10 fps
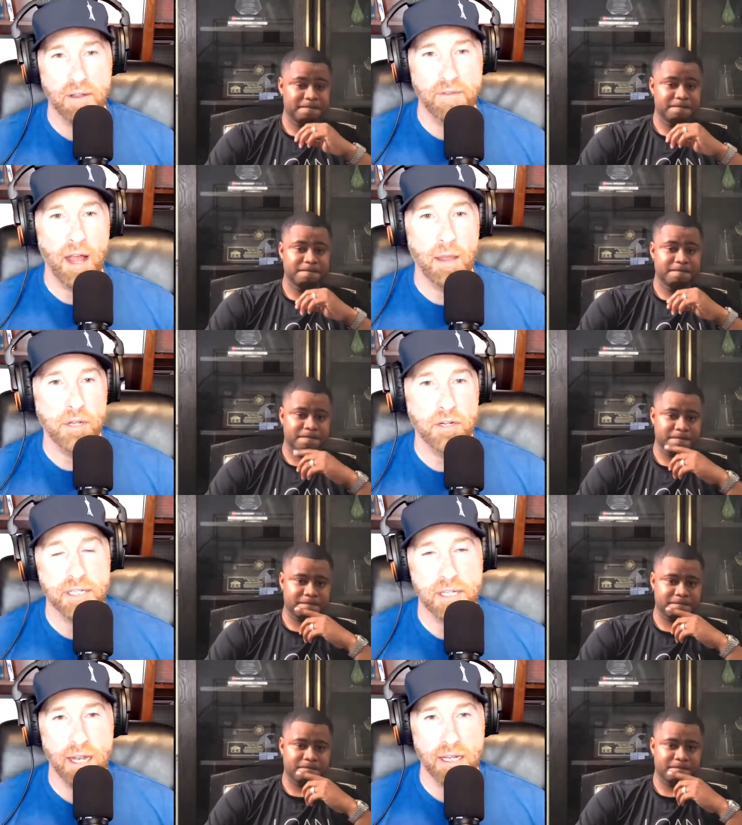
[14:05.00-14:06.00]
Speaker 1: development, you're
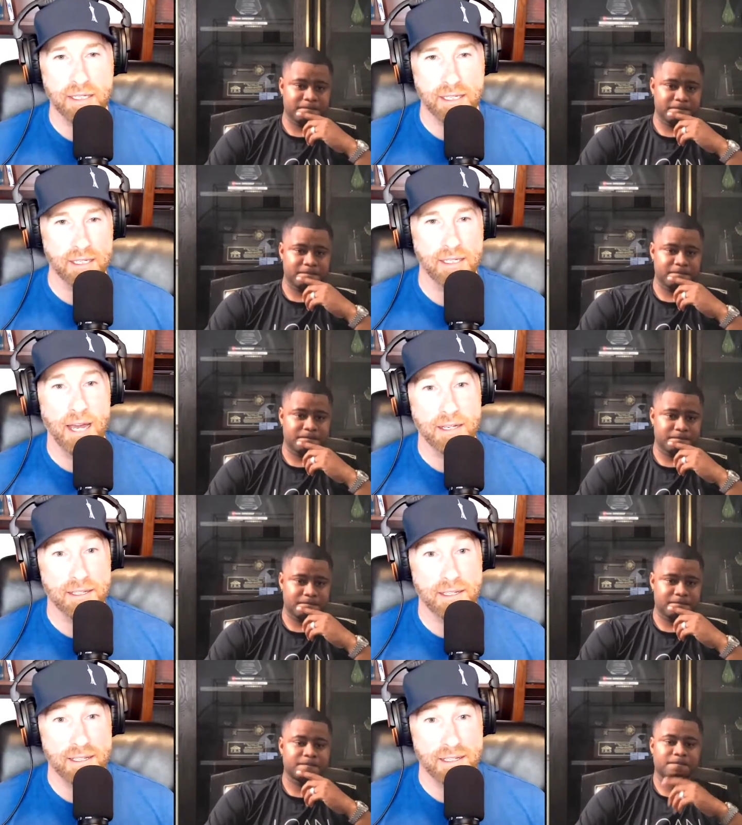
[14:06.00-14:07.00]
studying
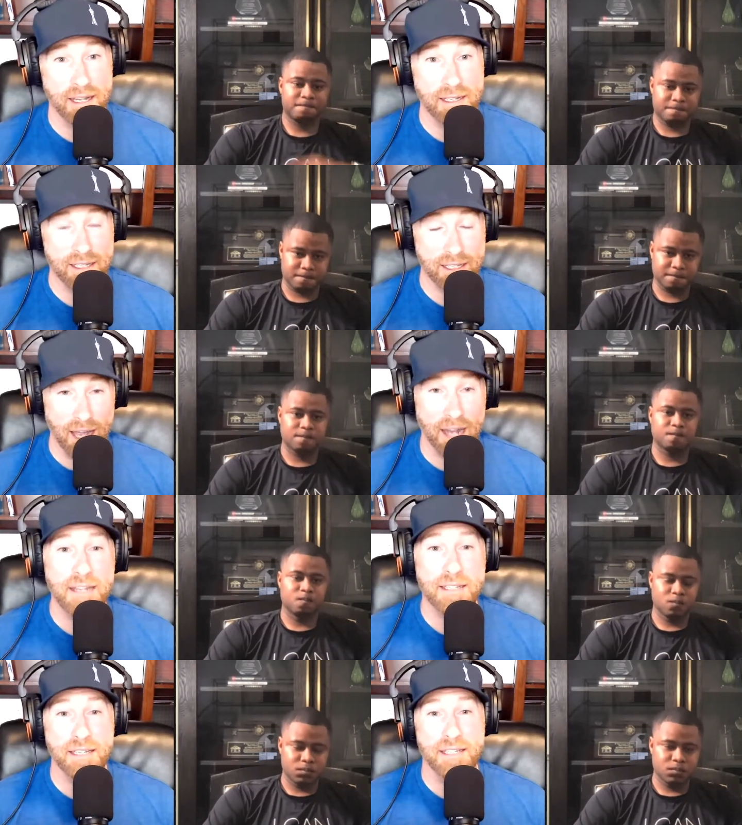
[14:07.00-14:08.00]
success,
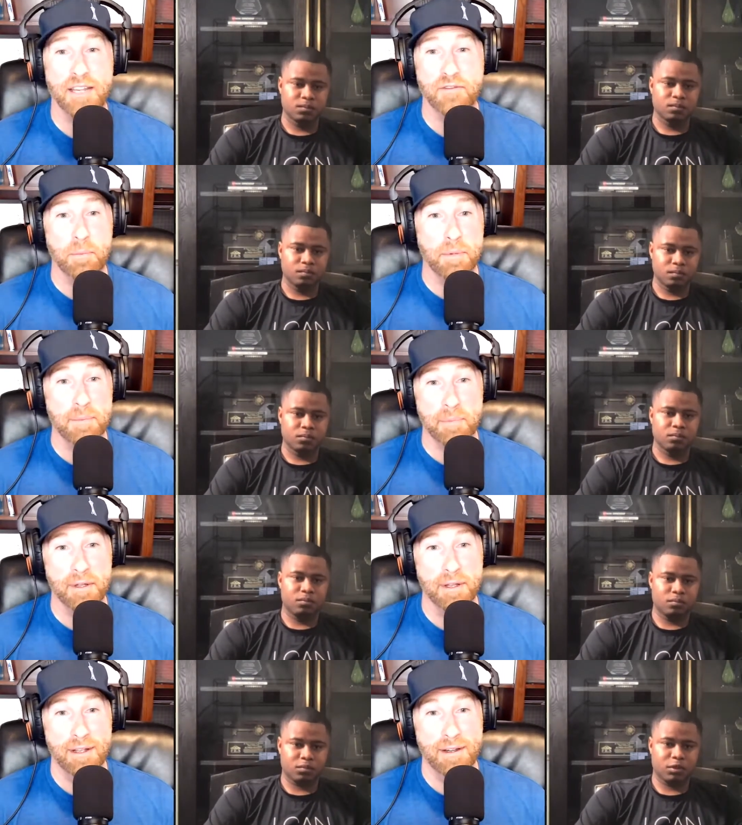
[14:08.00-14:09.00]
study successful
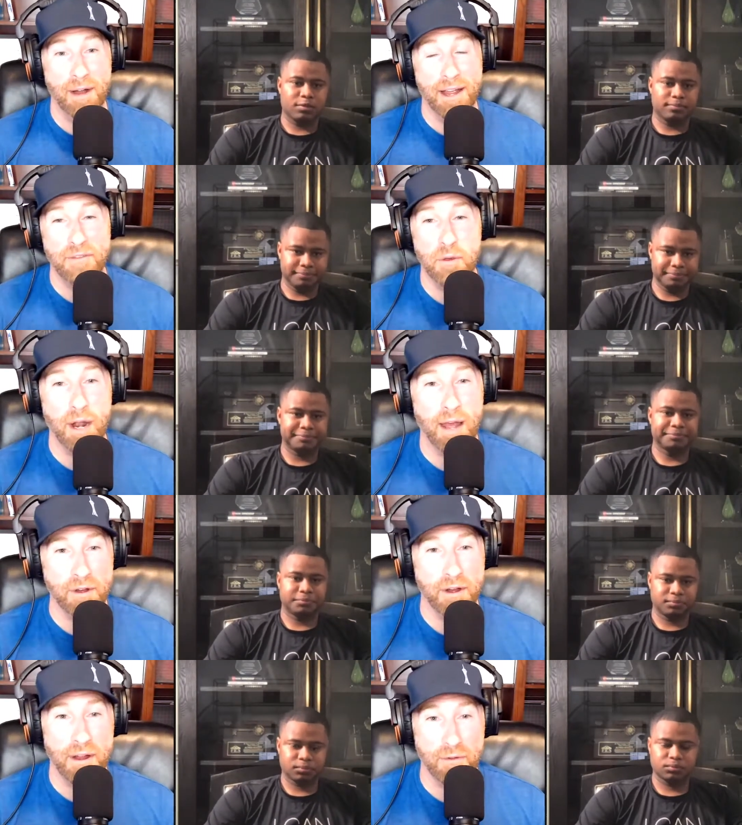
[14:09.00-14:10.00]
people, right? If you want to have
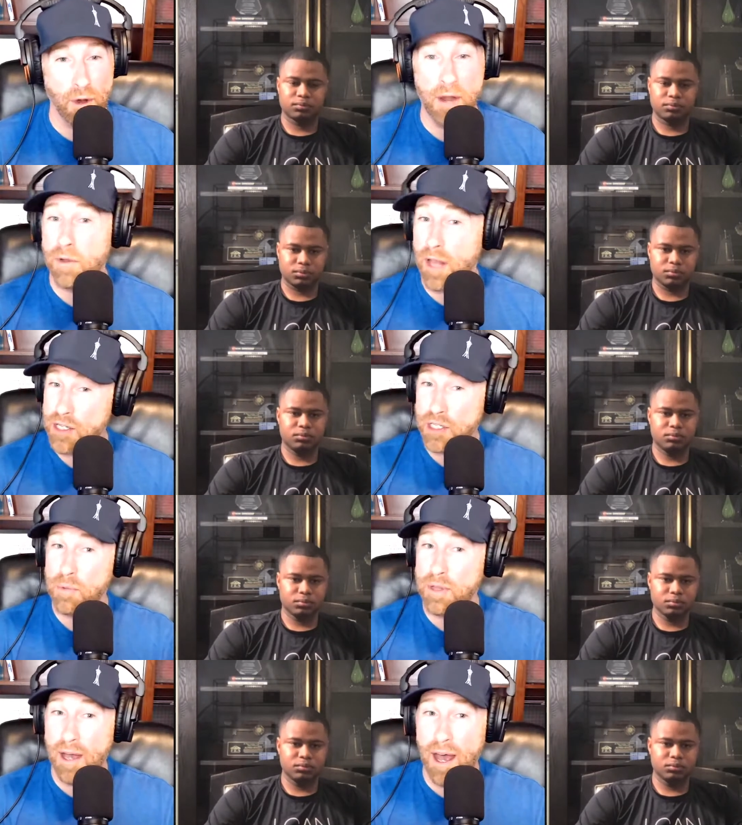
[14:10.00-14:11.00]
a great, great relationship
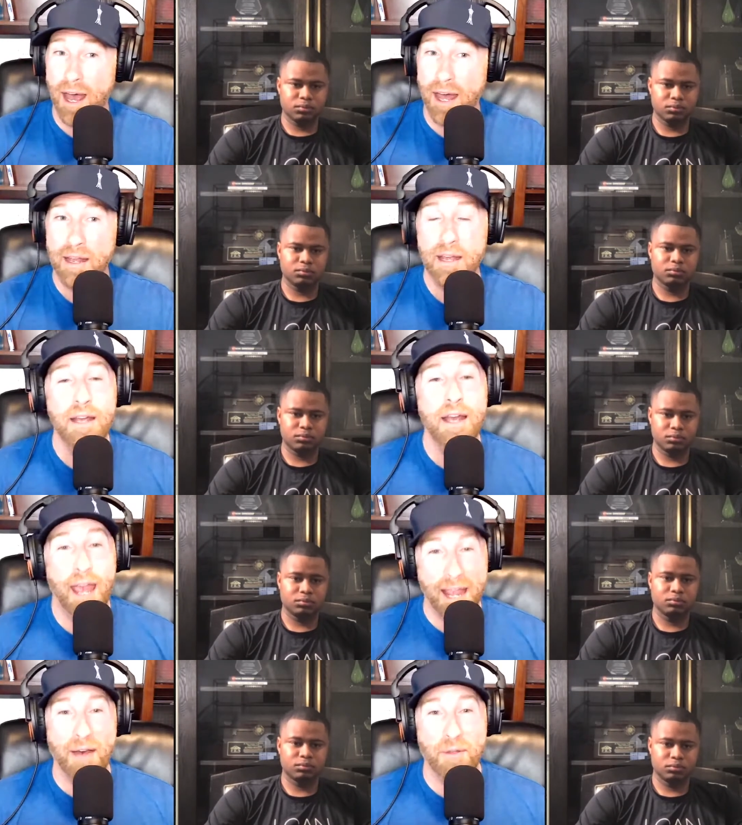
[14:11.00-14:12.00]
with God,
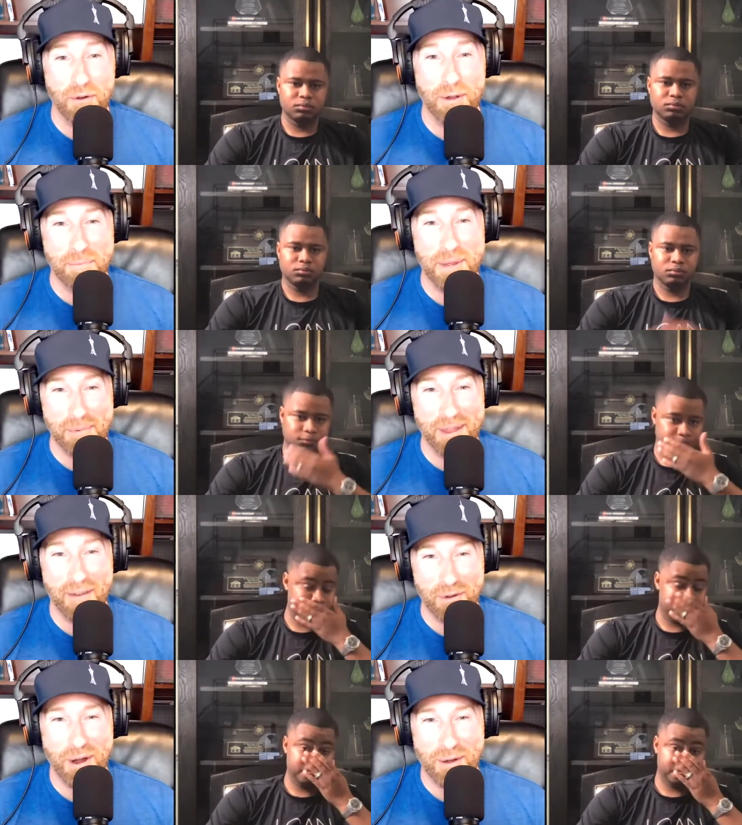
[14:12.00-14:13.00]
hang out with people that
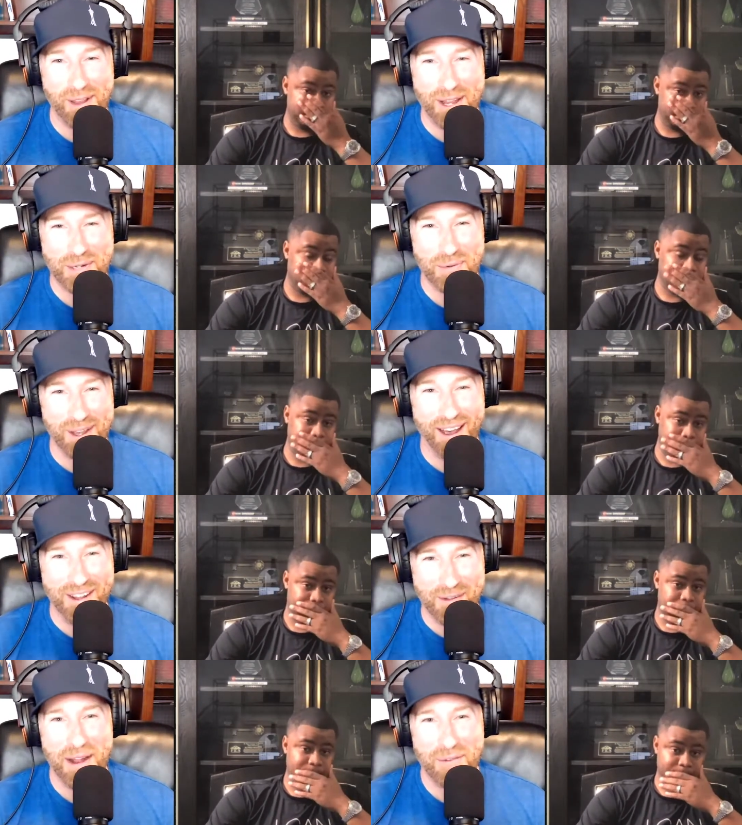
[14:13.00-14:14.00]
have a great relationship with
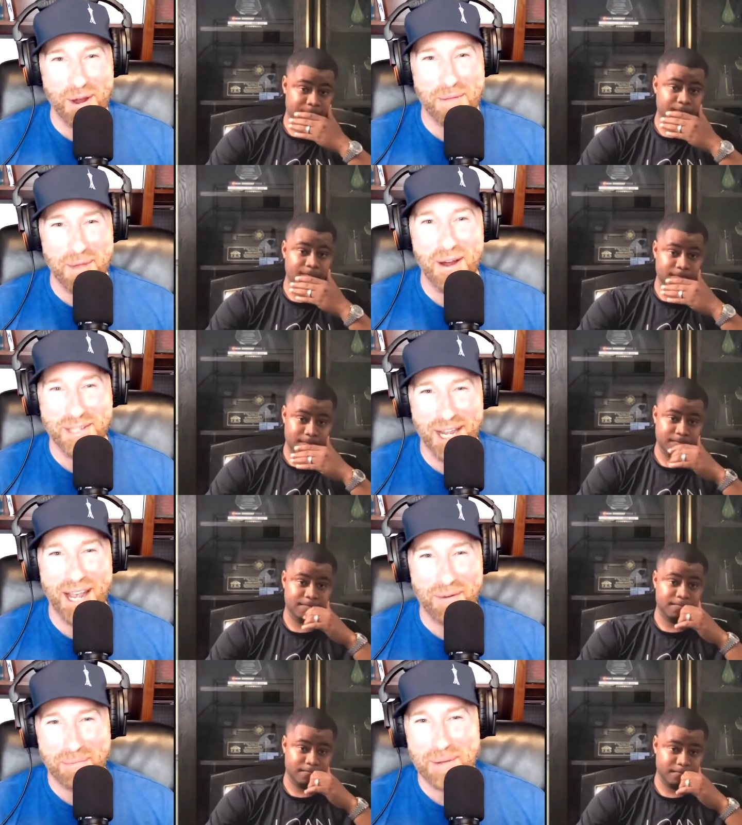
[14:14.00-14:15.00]
God. You want to have a great marriage, hang
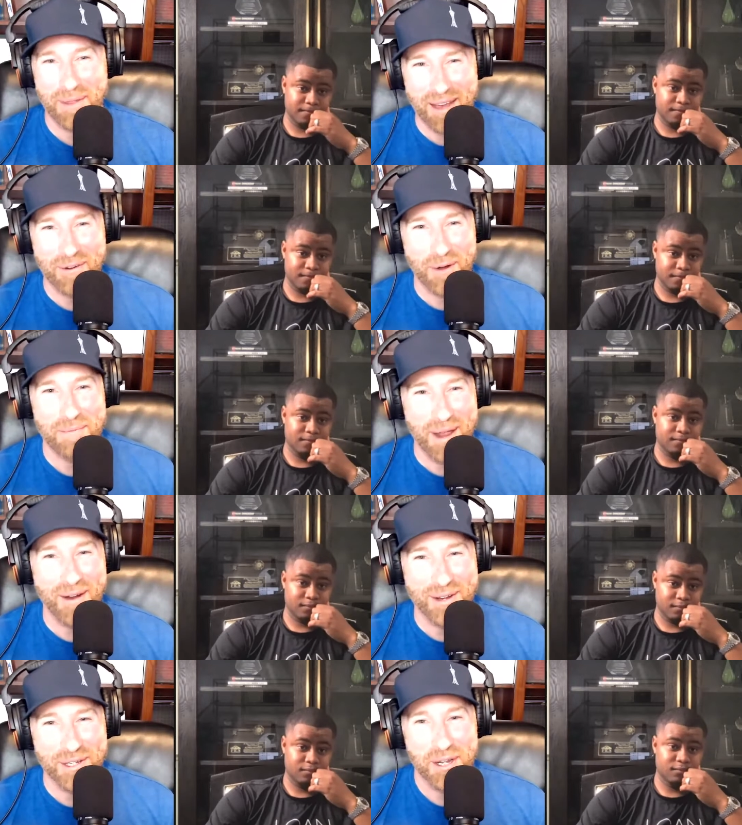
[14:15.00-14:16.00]
out with people that have a great
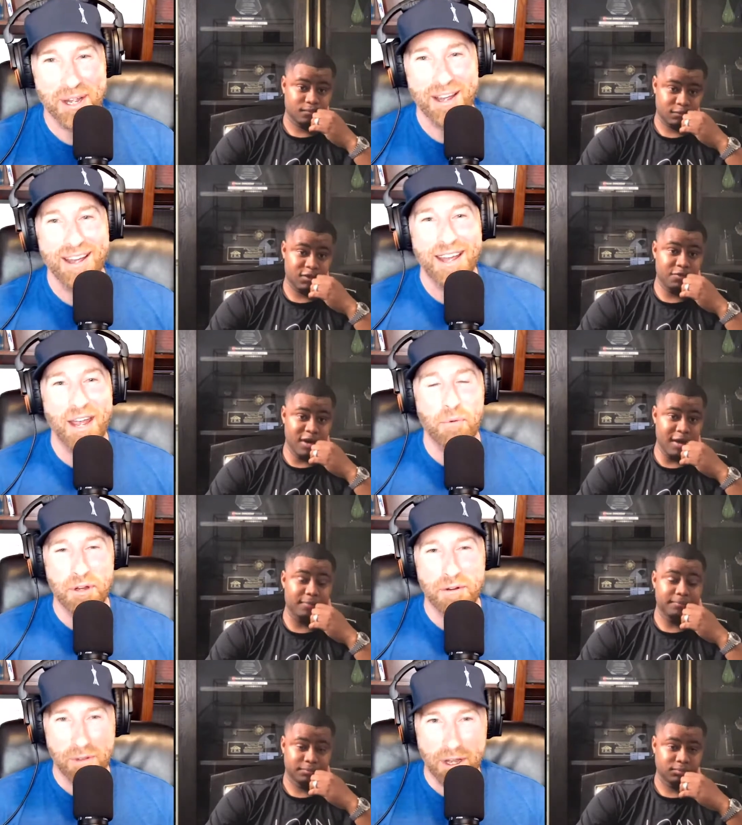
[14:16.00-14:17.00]
marriage. And right. when
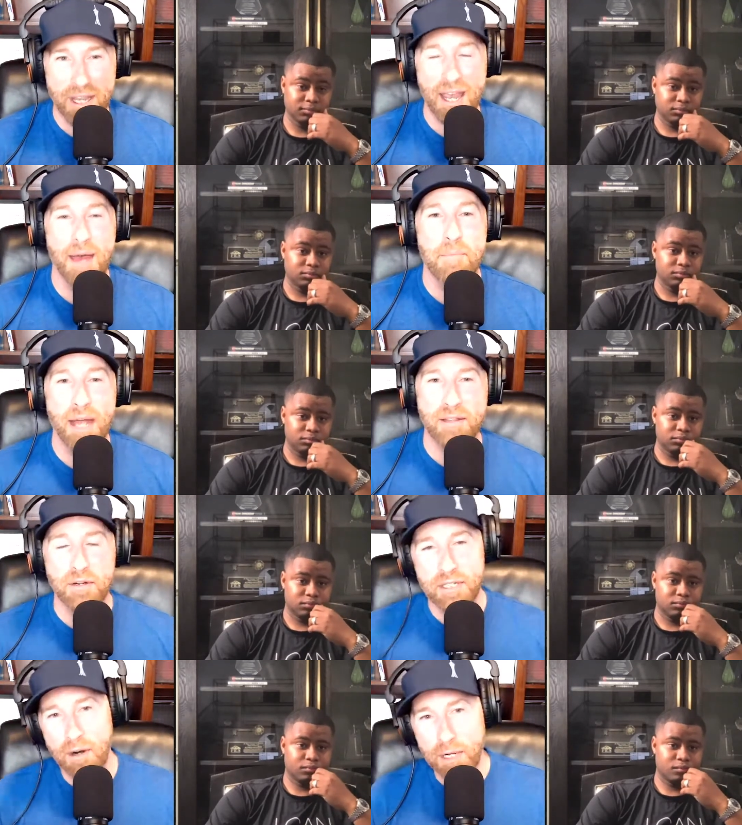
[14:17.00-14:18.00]
you're looking at
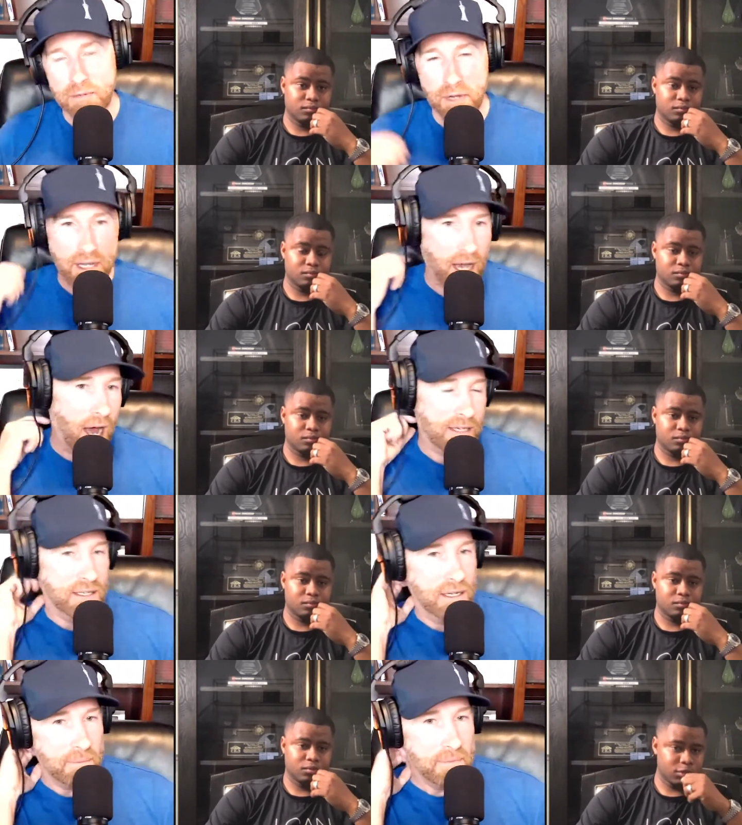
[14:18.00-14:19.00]
mentors, you know, what's really
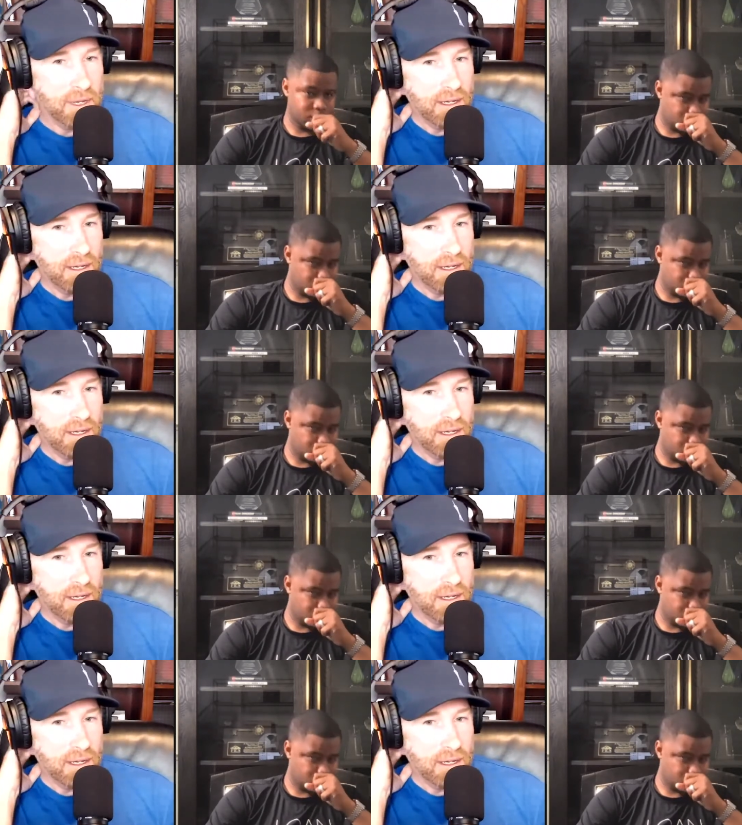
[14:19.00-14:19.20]
awesome,